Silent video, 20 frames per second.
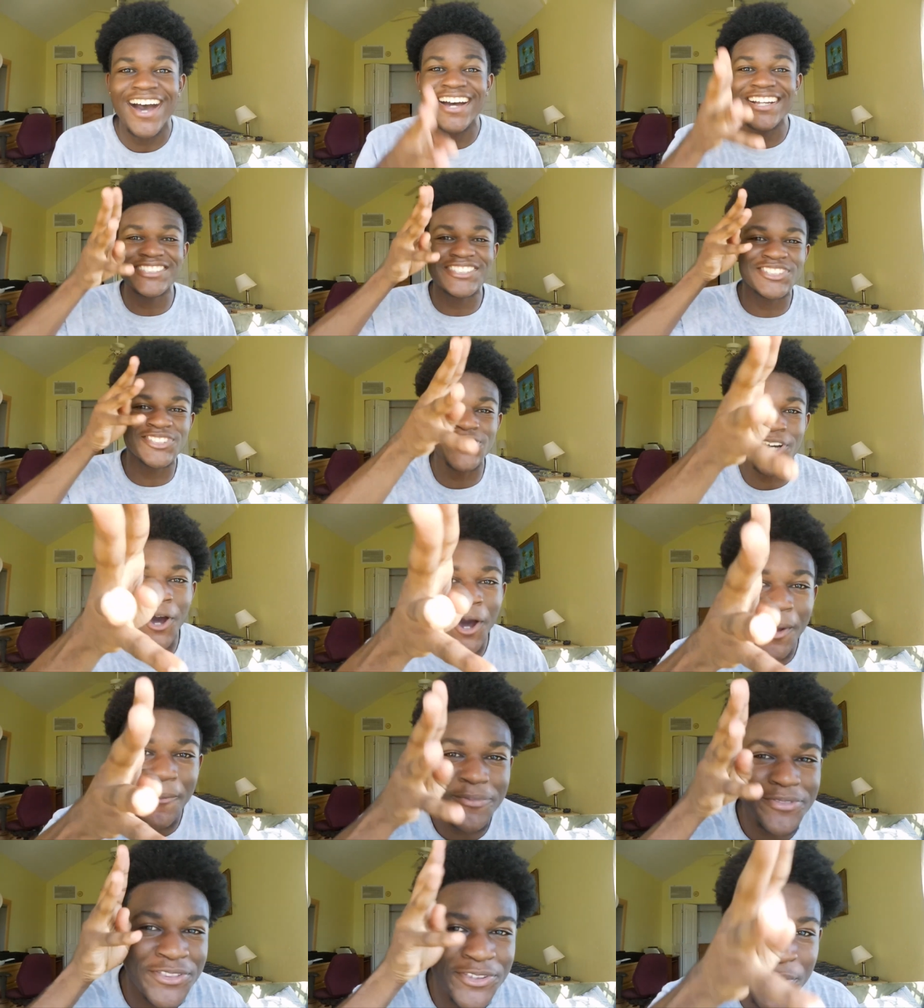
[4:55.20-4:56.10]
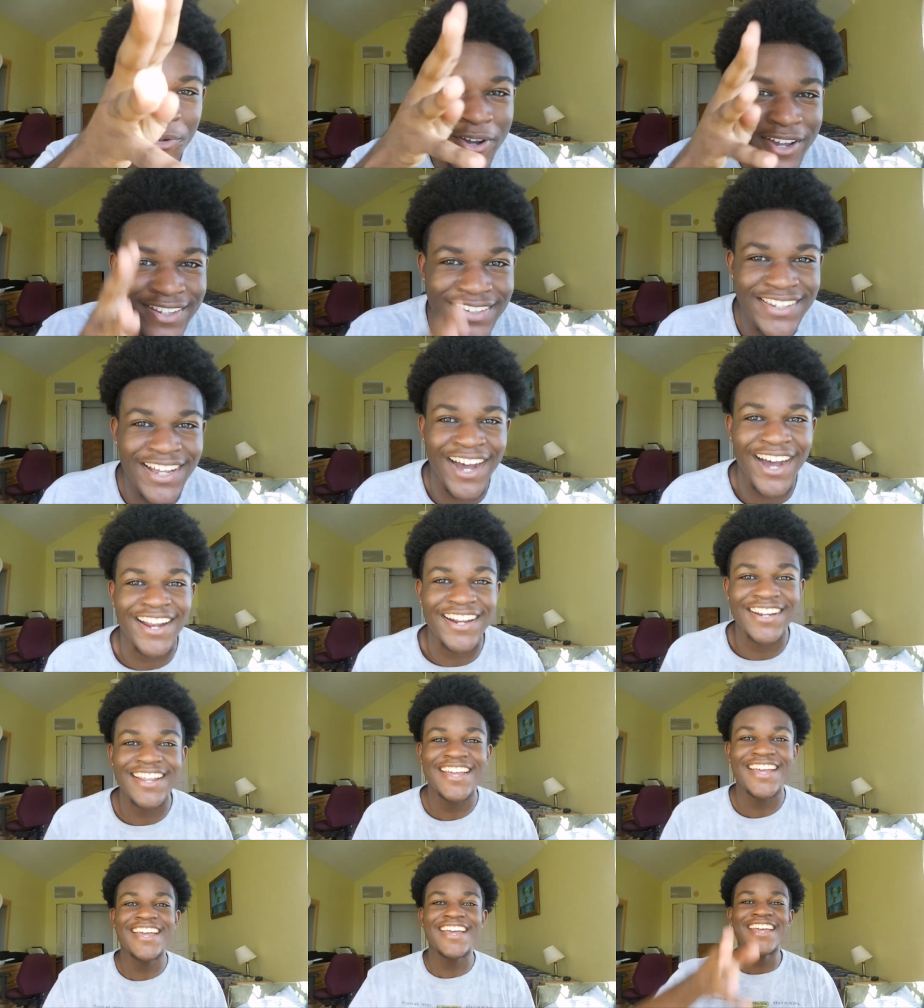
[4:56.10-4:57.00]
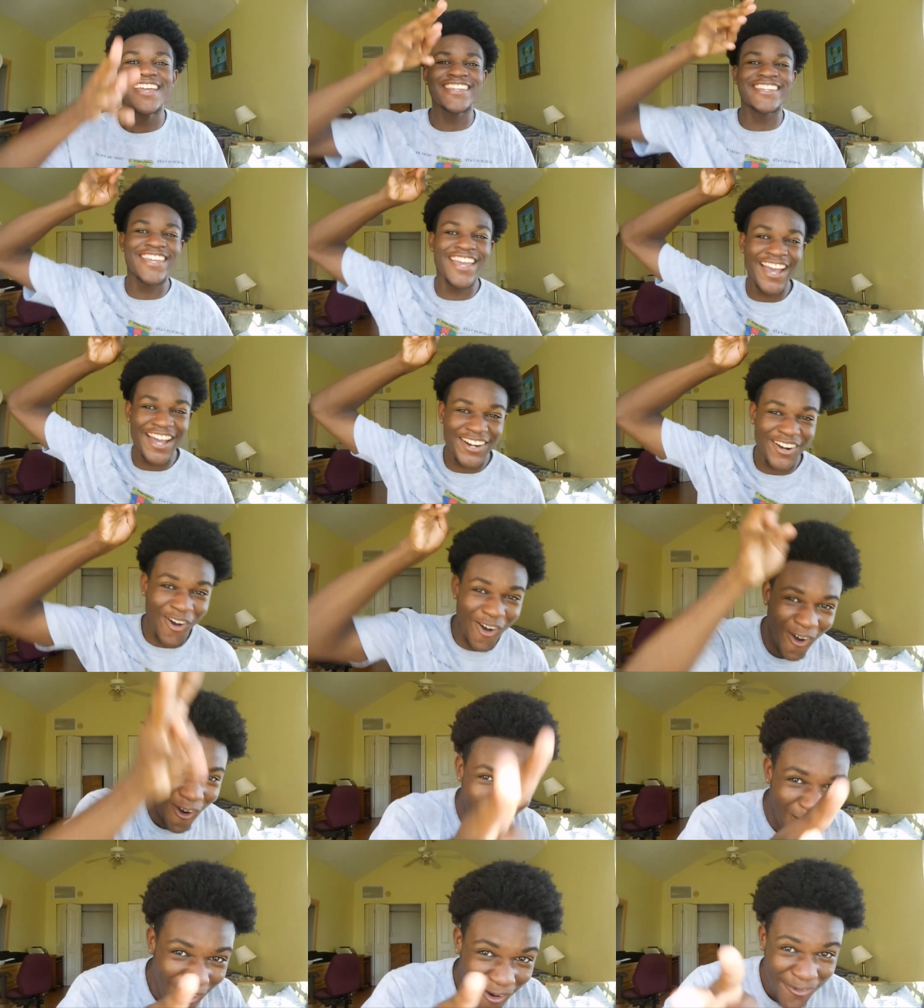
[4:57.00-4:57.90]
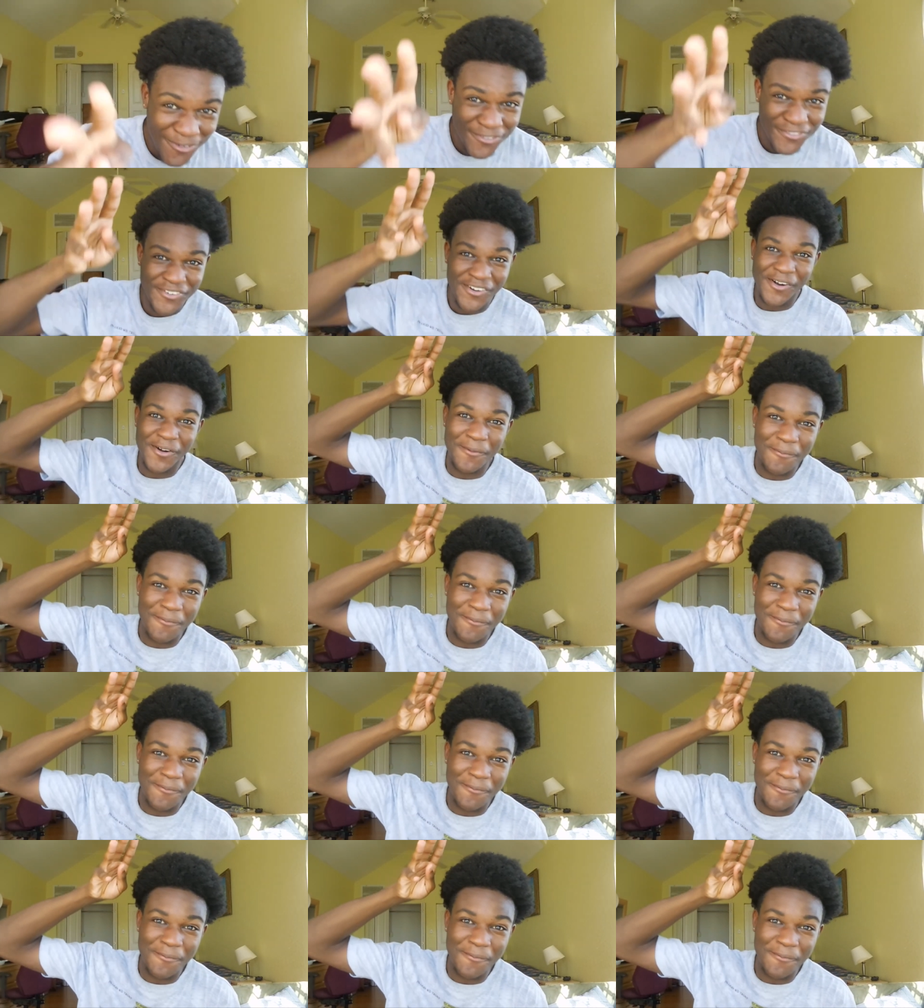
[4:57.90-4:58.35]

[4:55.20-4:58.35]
I stopped doing that. Get off